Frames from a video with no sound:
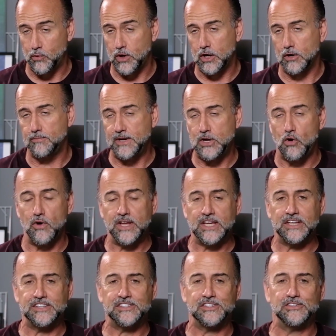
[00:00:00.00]
And we're going to be
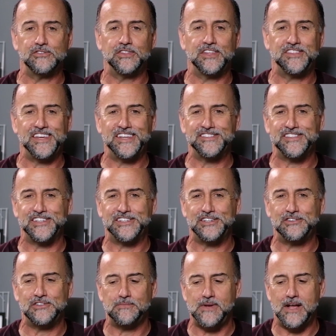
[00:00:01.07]
going into the things to
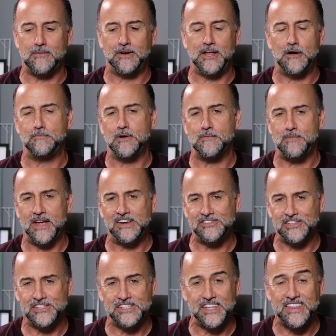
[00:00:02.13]
do to be able to help your
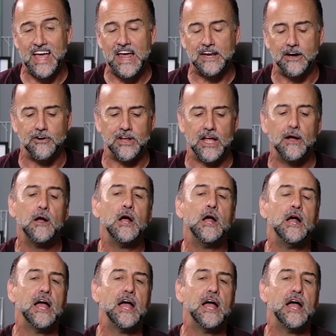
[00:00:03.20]
patients in that area.